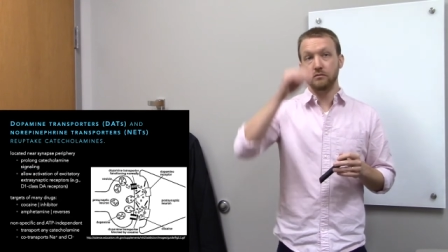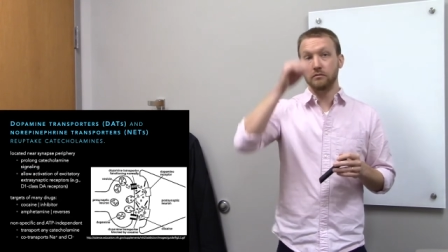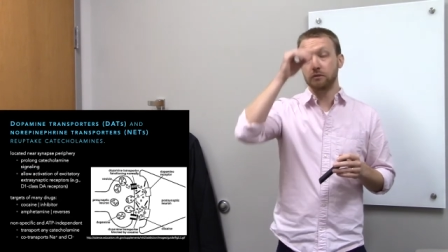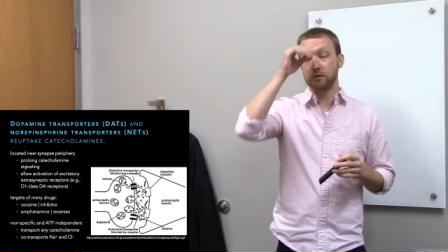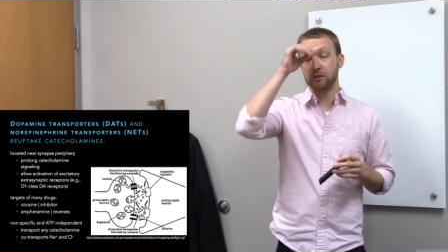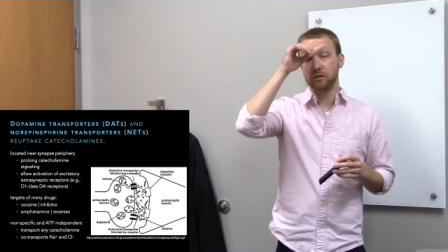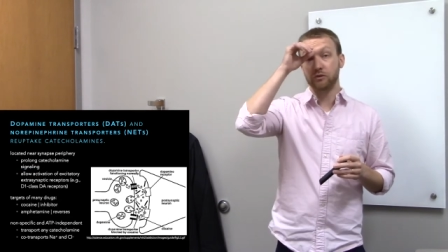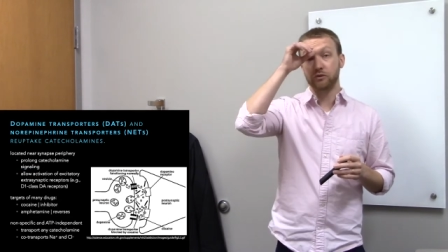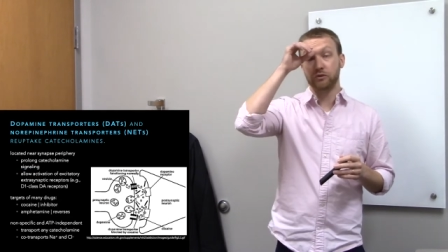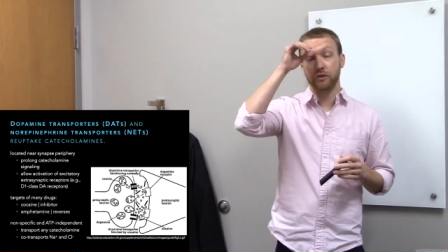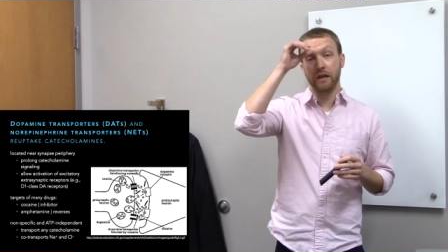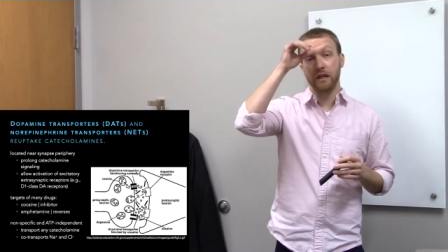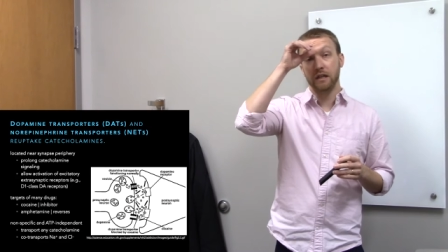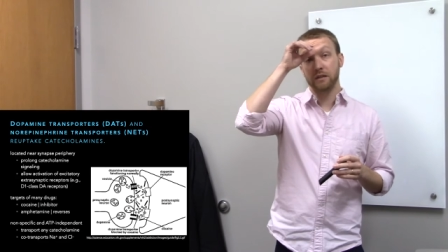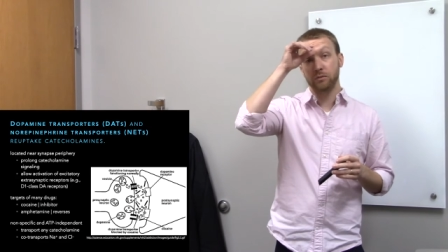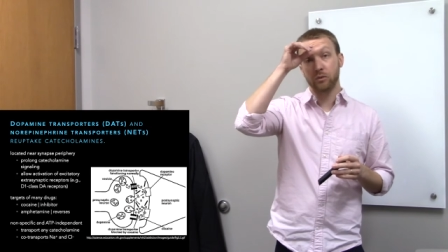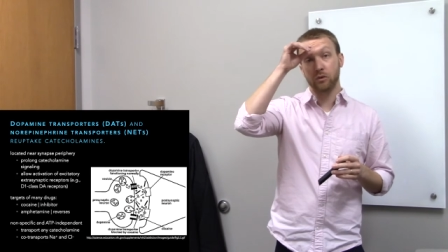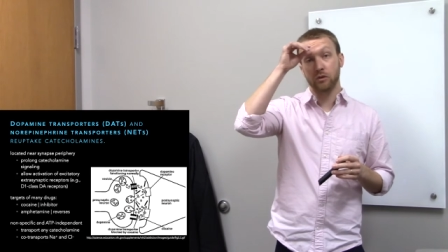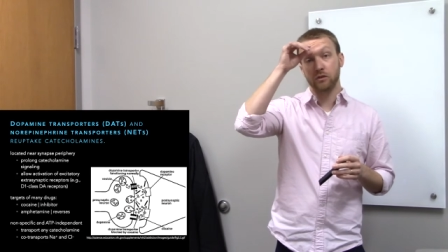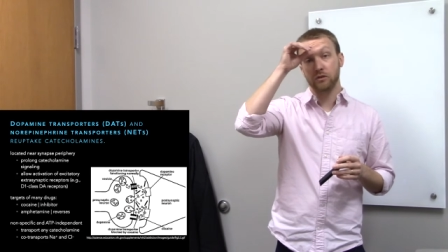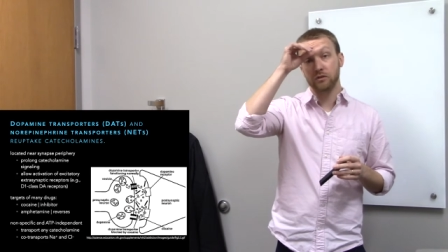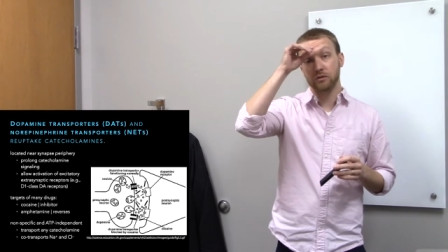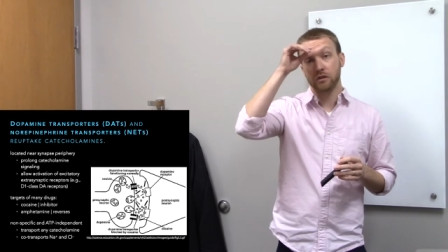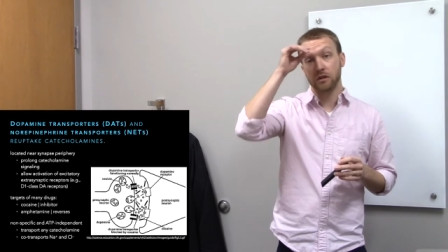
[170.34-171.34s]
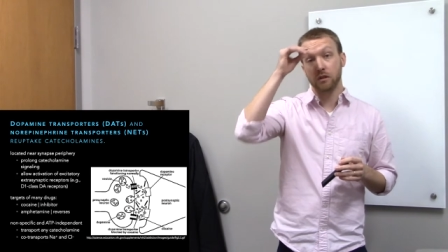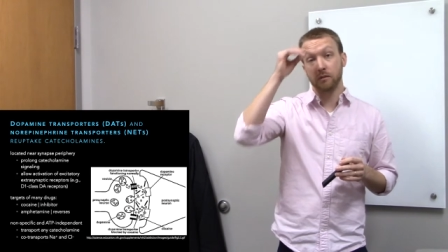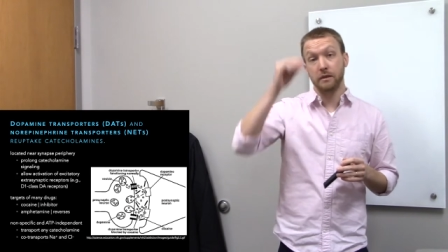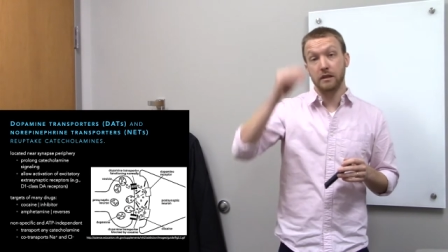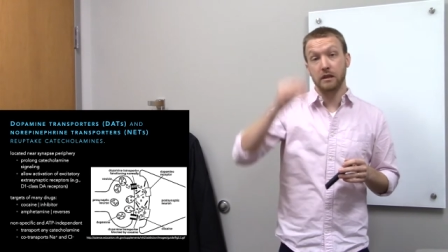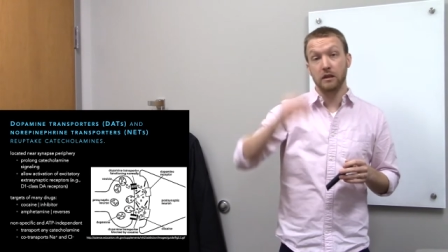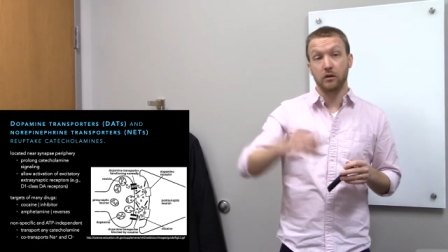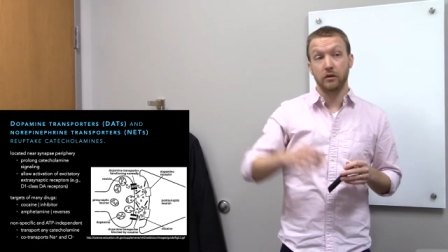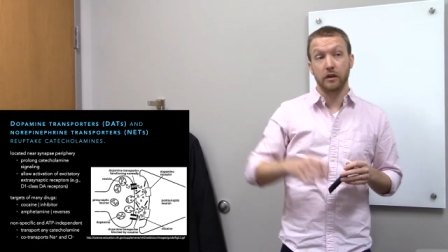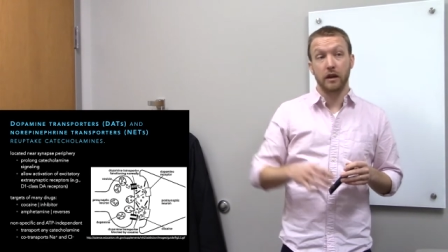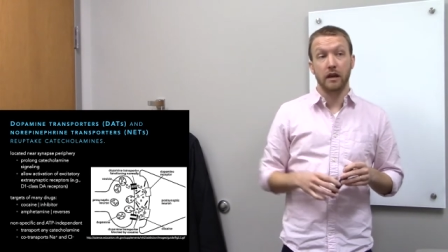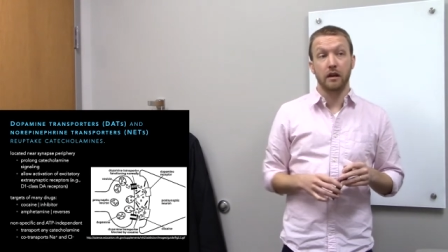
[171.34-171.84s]
so transporters are going to be
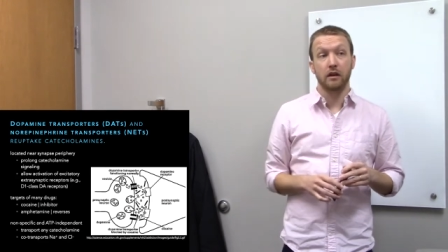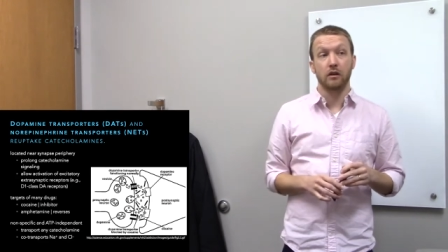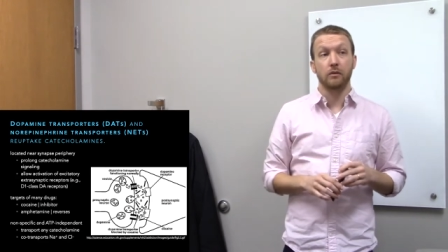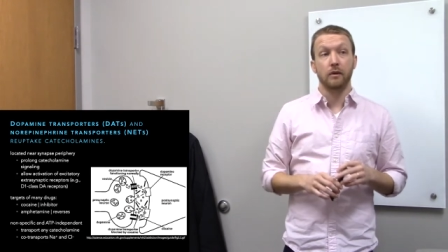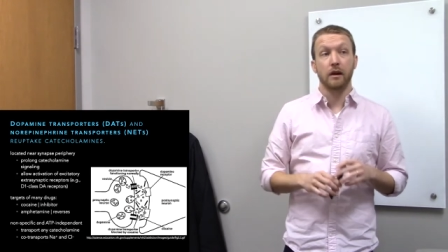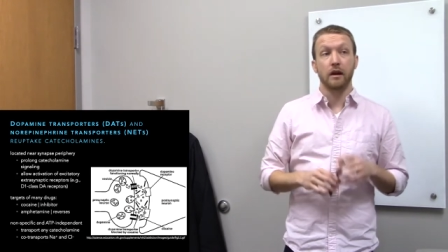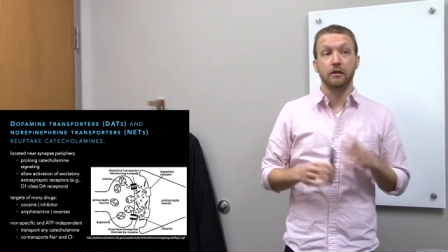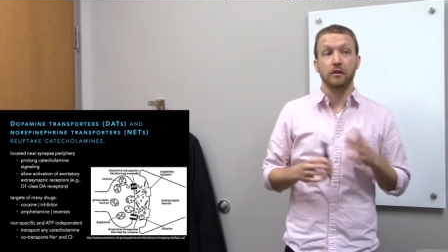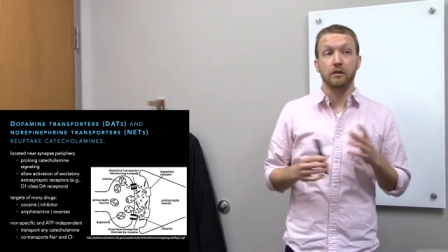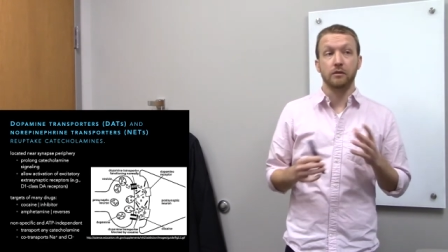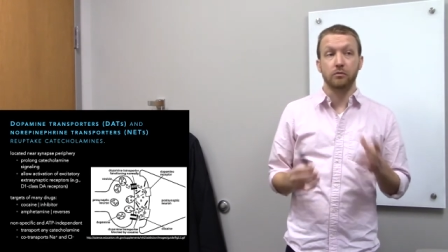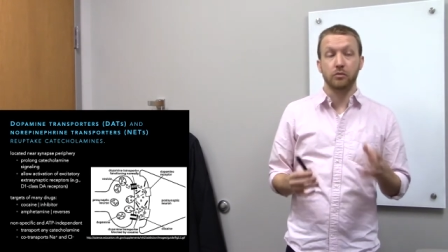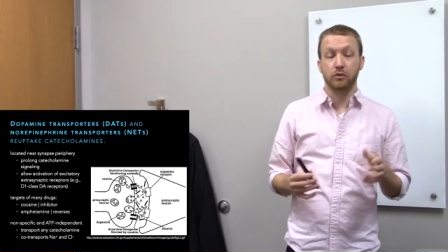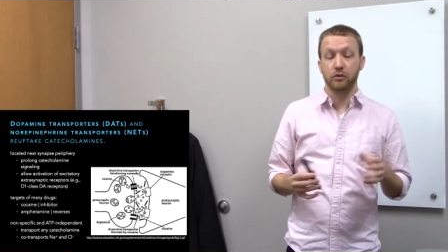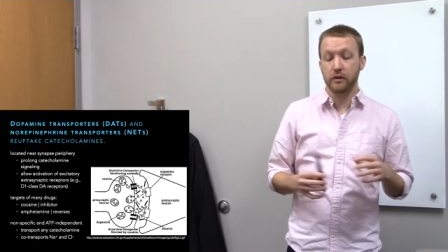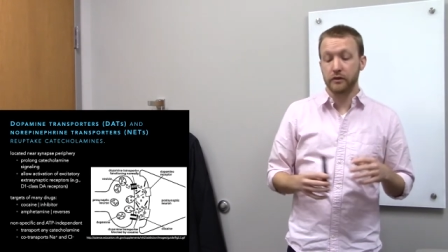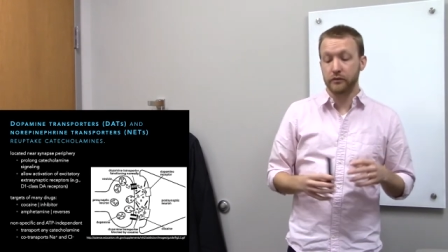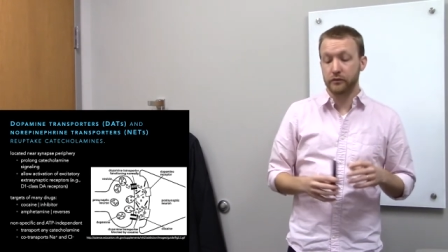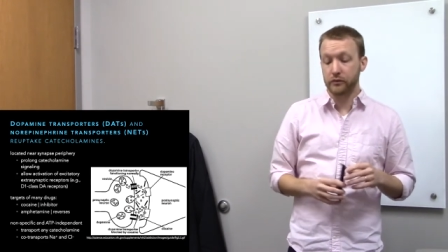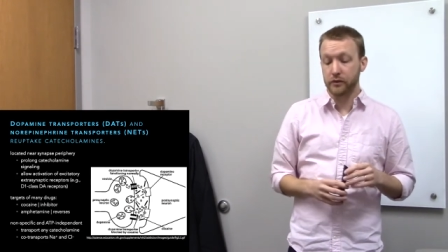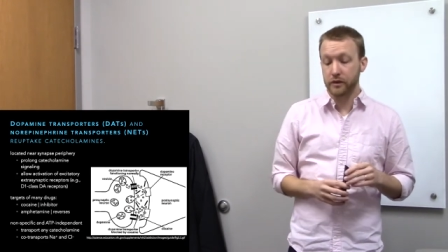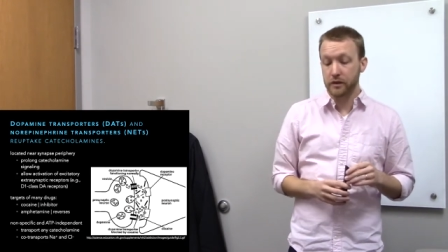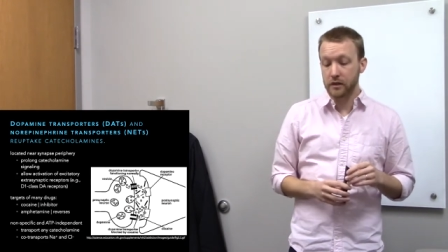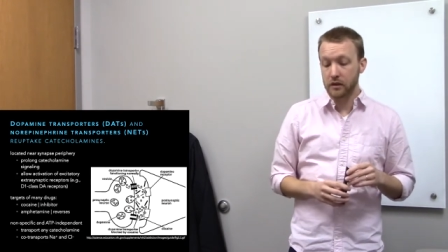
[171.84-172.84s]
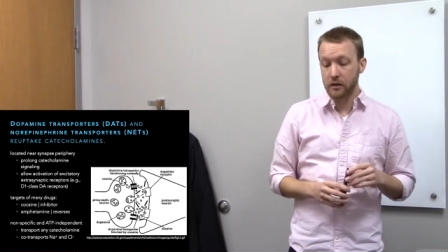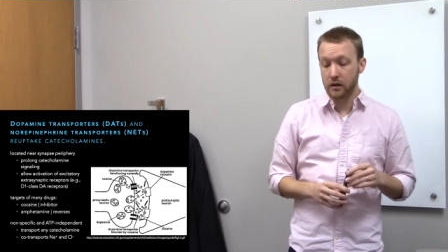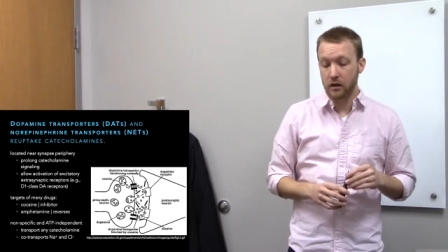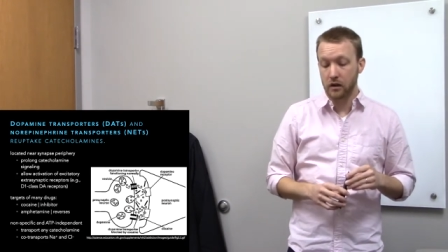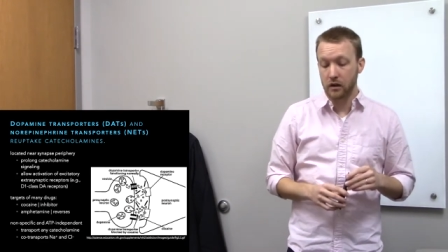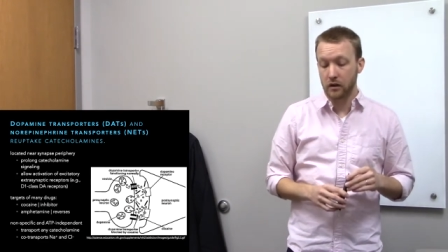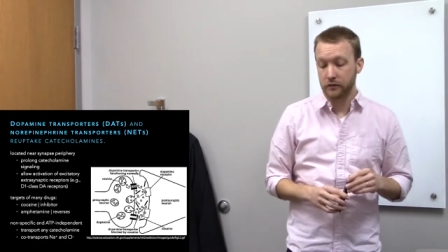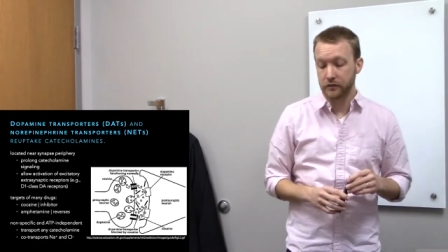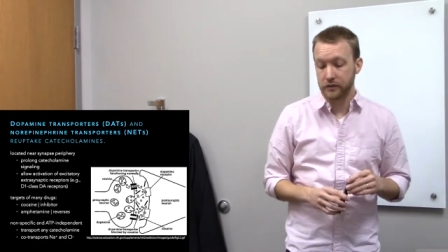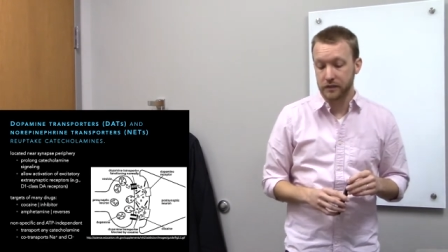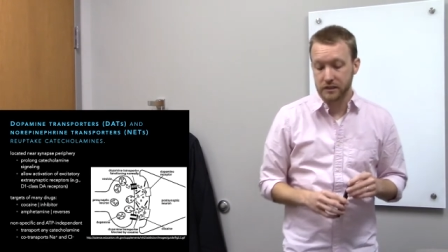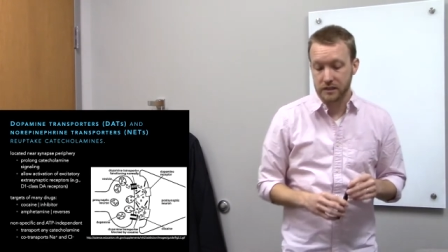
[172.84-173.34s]
located around the periphery
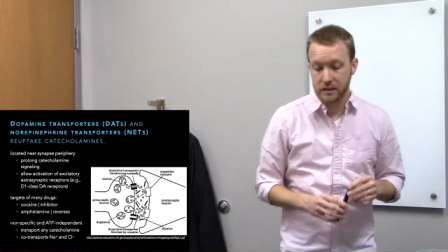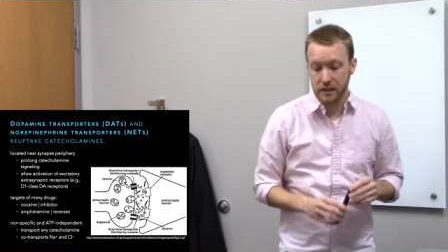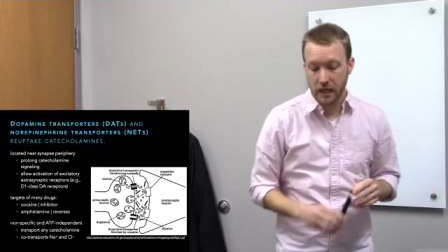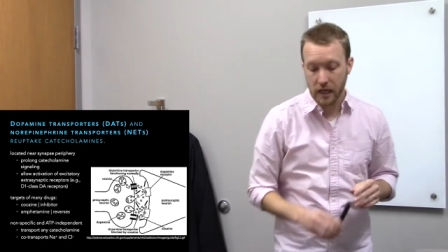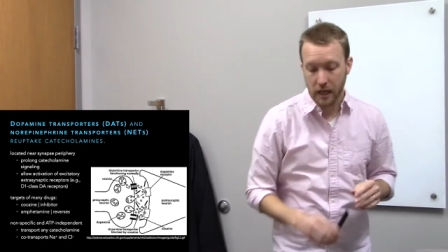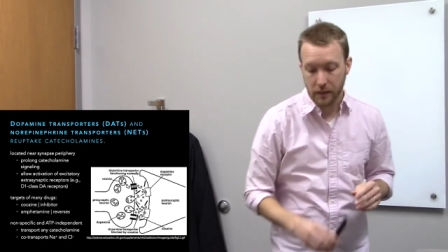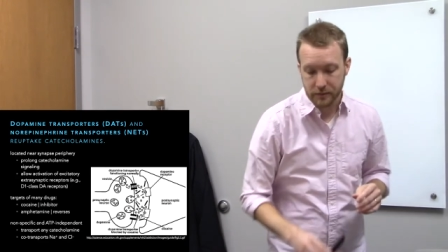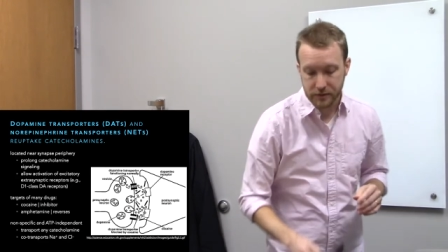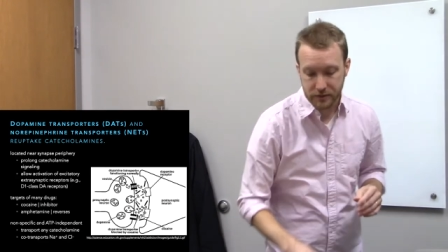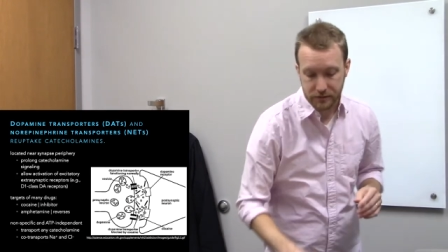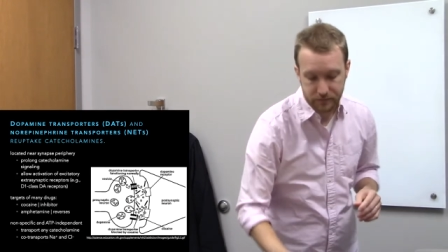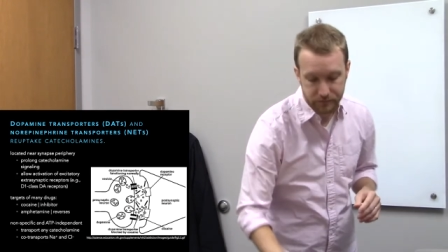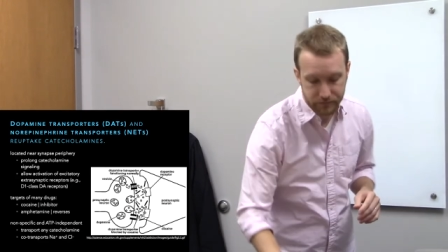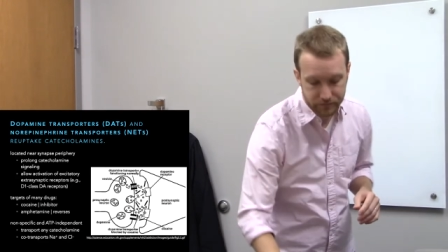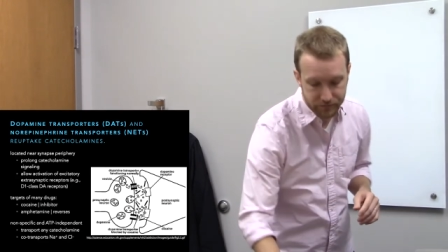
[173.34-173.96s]
of the synapse